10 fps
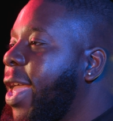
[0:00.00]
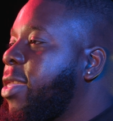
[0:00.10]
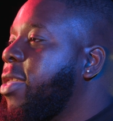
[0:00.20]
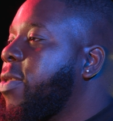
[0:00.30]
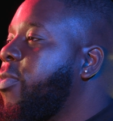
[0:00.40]
like
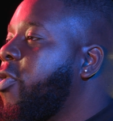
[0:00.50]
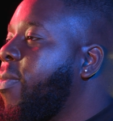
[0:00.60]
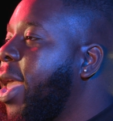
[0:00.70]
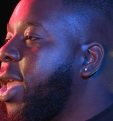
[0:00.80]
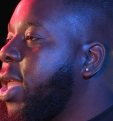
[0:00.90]
since I'm
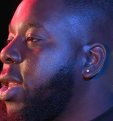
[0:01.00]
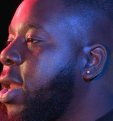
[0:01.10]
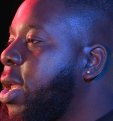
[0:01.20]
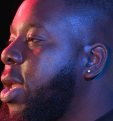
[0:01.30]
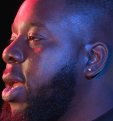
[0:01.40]
Jamaican,
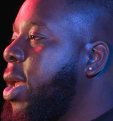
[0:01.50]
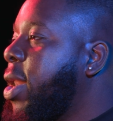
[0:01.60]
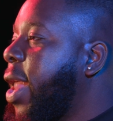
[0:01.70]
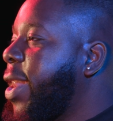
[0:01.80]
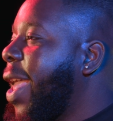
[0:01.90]

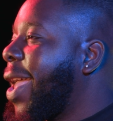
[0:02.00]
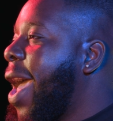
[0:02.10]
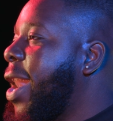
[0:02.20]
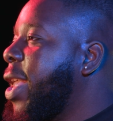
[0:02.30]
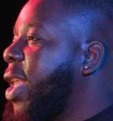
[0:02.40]
like that
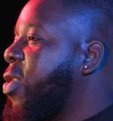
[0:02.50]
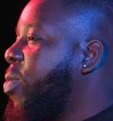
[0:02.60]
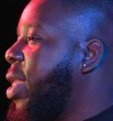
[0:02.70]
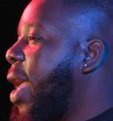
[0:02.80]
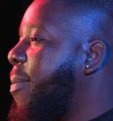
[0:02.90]
kind of gives
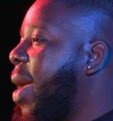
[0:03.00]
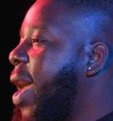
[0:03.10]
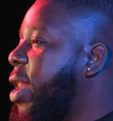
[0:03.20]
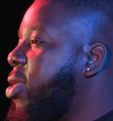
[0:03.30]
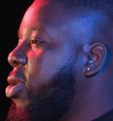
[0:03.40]
me that
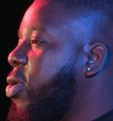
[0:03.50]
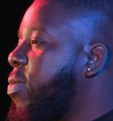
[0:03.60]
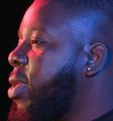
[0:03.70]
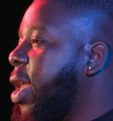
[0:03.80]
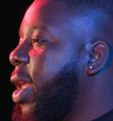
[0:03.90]
balance, you know
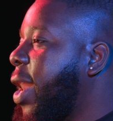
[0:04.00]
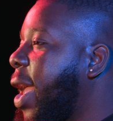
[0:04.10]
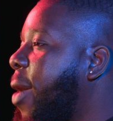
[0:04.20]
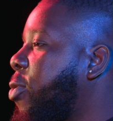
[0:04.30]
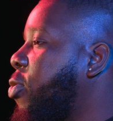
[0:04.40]
what I'm saying?
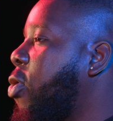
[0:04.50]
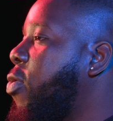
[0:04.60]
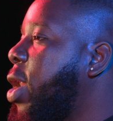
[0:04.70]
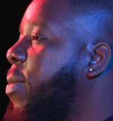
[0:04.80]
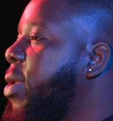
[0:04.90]
Like I was
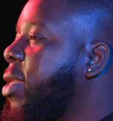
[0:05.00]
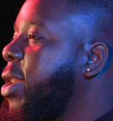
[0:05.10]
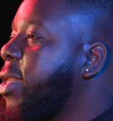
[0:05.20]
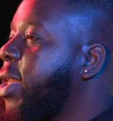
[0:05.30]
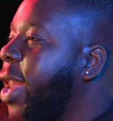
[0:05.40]
growing up
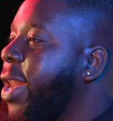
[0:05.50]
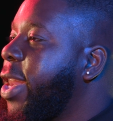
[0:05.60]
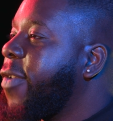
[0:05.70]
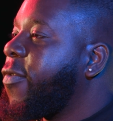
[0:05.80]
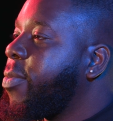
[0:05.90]
listening to
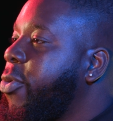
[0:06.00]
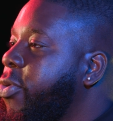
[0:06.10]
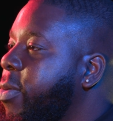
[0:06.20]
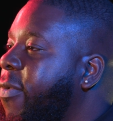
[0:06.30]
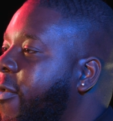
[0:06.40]
like different
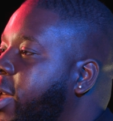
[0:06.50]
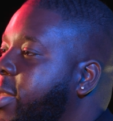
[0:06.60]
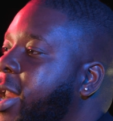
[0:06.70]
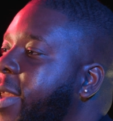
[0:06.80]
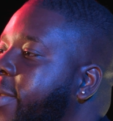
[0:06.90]
music before I started